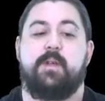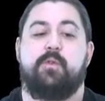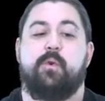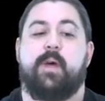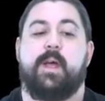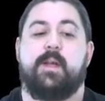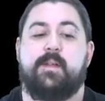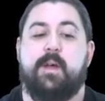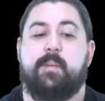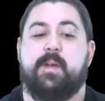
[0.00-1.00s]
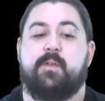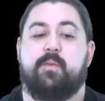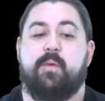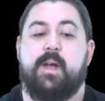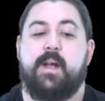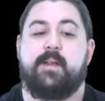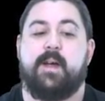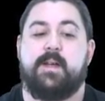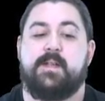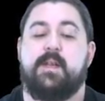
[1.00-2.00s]
So here we are
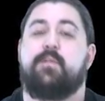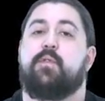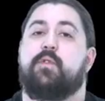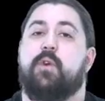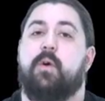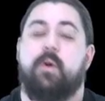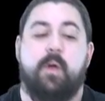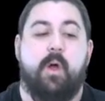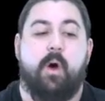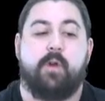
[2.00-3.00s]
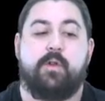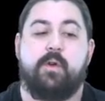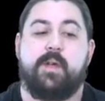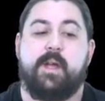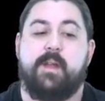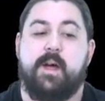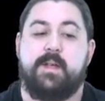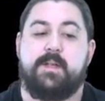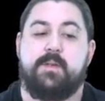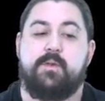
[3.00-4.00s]
reinterpreting the address of a float as an
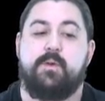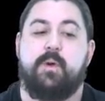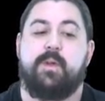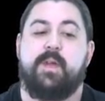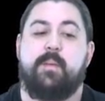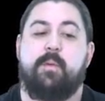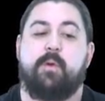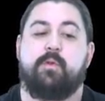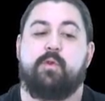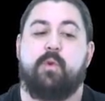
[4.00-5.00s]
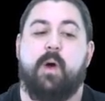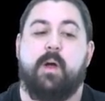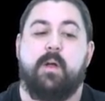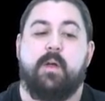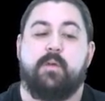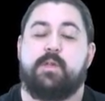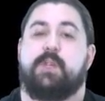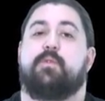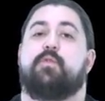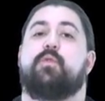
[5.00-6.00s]
address on anything. We lost in
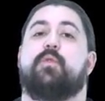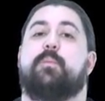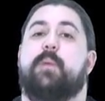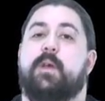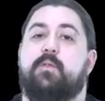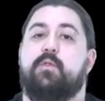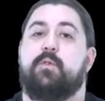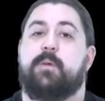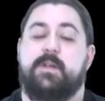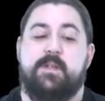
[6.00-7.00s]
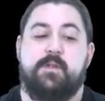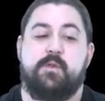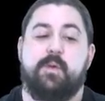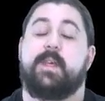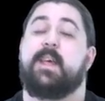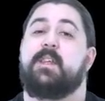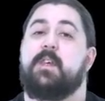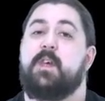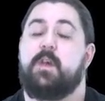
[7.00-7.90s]
accuracy but gained in genericity.